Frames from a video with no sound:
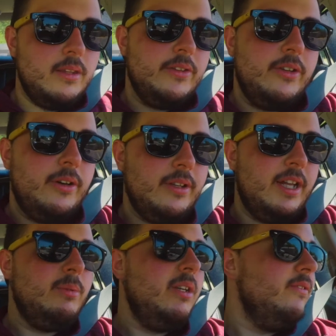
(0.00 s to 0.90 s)
So
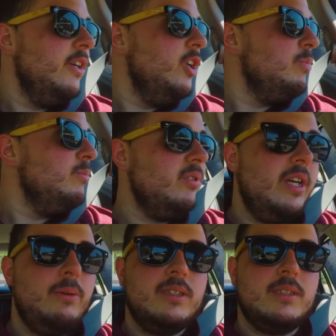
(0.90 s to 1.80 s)
that'll be a fun open
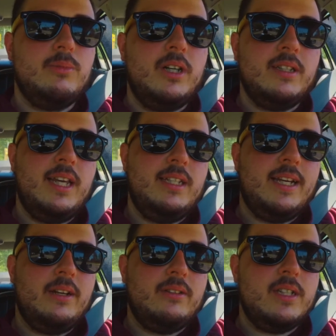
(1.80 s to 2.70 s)
play once a month. Head
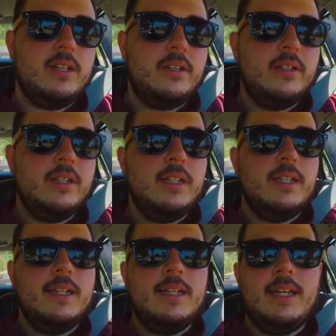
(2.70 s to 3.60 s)
down there,
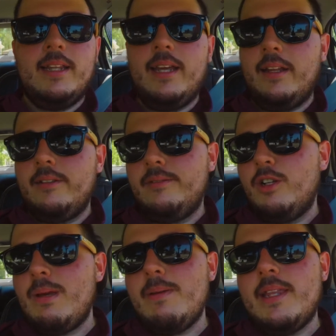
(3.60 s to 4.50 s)
and then, you know,
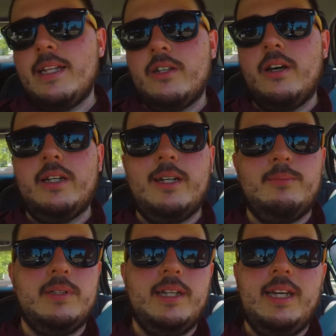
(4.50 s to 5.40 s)
maybe that's all I'll
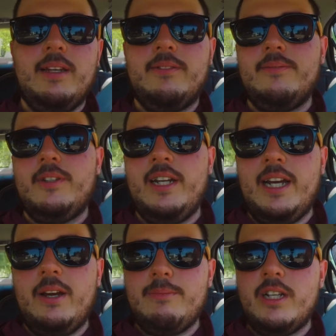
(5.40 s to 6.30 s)
play for
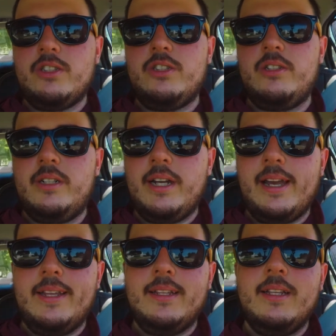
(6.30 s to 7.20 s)
now. I'm not sure.
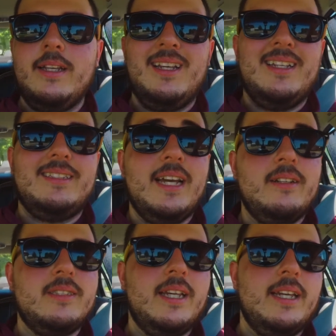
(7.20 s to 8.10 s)
It
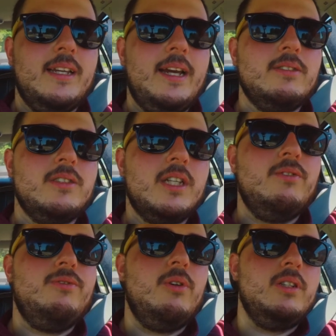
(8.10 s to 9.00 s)
sounds like I was looking
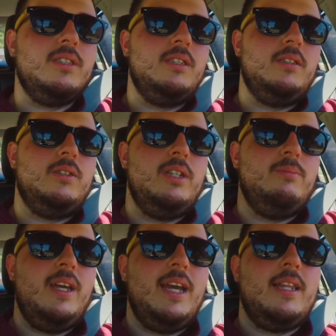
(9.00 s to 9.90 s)
forward to Green Bay.